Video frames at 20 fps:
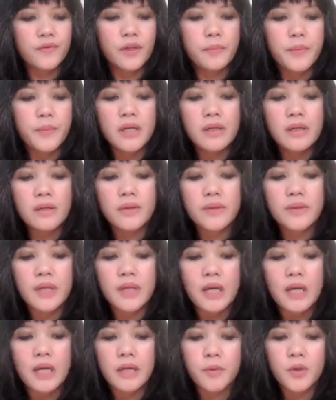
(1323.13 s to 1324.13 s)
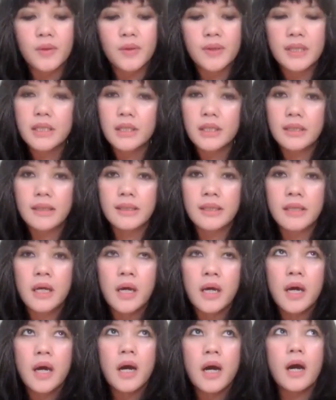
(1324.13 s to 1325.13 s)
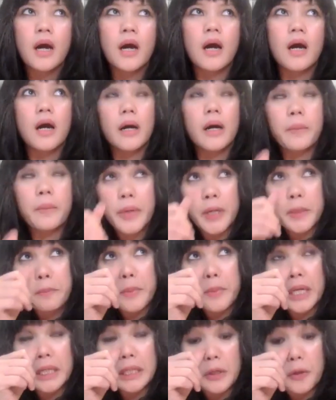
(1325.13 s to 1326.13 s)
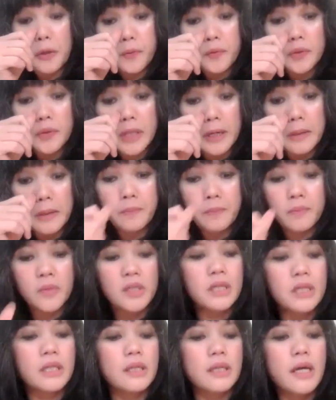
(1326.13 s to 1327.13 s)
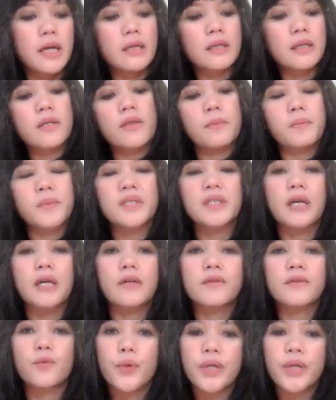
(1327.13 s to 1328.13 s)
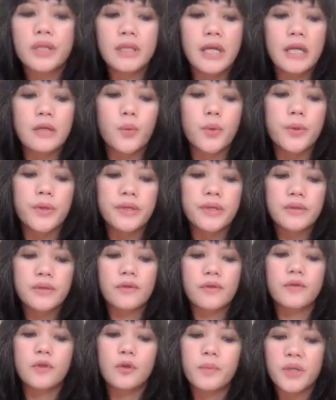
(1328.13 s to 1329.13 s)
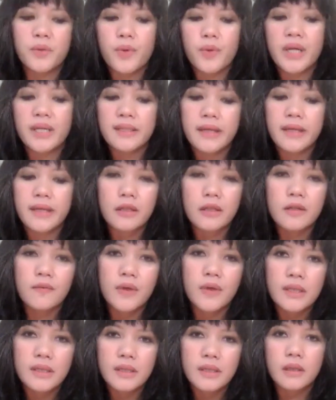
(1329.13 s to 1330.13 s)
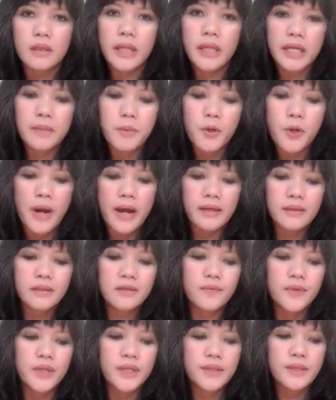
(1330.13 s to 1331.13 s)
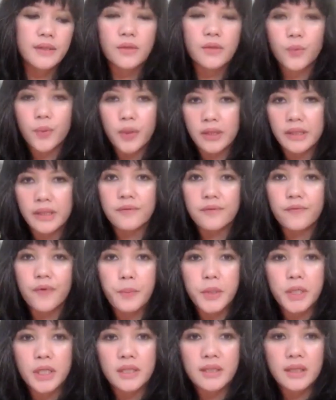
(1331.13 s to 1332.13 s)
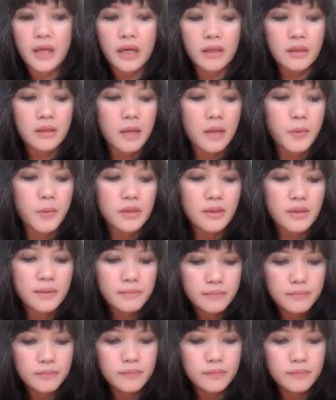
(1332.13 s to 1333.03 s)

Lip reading: filmmakers, and musicians, but many of them connect themselves with networks of human rights activists, labor activists, as well as feminist academics.